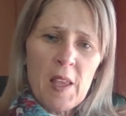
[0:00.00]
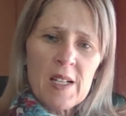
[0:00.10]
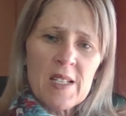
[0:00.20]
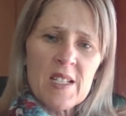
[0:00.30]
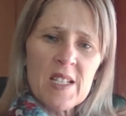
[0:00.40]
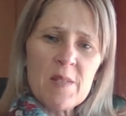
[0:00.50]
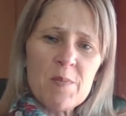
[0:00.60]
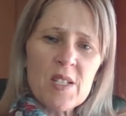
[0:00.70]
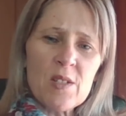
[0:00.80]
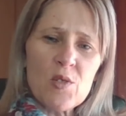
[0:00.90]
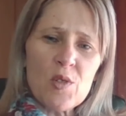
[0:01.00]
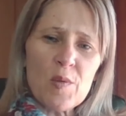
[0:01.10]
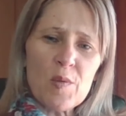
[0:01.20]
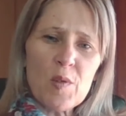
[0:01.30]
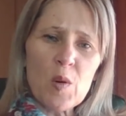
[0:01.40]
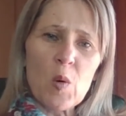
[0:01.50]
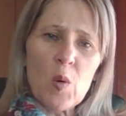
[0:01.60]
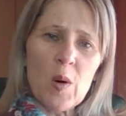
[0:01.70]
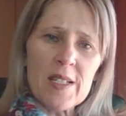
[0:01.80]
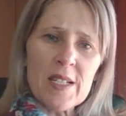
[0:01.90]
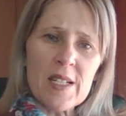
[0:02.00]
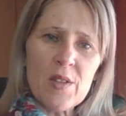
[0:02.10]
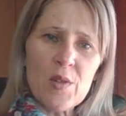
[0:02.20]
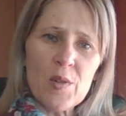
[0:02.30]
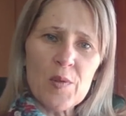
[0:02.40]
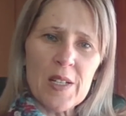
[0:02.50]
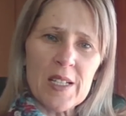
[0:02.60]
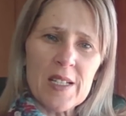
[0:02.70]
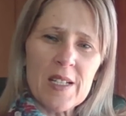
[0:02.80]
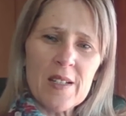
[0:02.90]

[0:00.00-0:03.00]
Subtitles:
seeps into the floor underneath your feet,